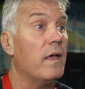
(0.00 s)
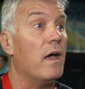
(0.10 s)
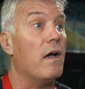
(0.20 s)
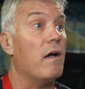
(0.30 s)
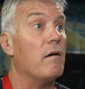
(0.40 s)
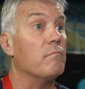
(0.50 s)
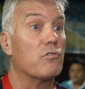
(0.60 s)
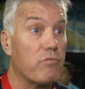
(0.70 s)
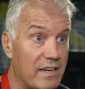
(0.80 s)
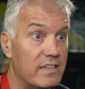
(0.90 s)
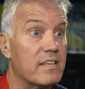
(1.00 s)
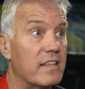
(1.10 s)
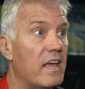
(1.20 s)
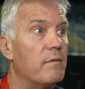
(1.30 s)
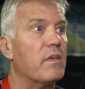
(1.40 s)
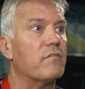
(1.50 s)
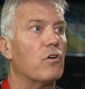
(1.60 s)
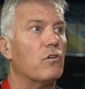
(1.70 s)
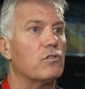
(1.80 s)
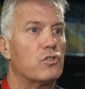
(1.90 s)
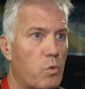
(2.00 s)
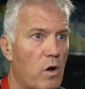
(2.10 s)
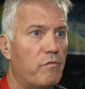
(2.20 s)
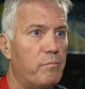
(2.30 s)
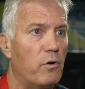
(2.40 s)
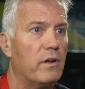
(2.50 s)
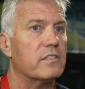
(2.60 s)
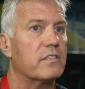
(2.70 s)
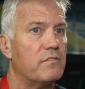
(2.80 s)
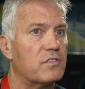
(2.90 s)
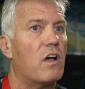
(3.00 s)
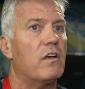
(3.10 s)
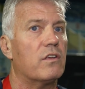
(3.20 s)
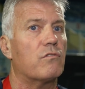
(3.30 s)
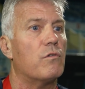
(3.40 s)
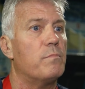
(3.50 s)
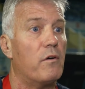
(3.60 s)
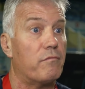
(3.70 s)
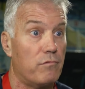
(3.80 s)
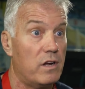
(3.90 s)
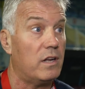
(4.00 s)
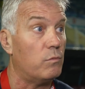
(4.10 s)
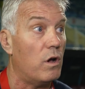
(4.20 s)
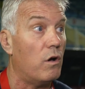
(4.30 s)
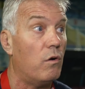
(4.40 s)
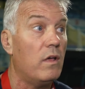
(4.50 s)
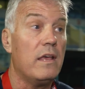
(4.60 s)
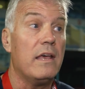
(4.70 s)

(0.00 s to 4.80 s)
Um, credit to them, they've got 12 points, they've started the group off really well,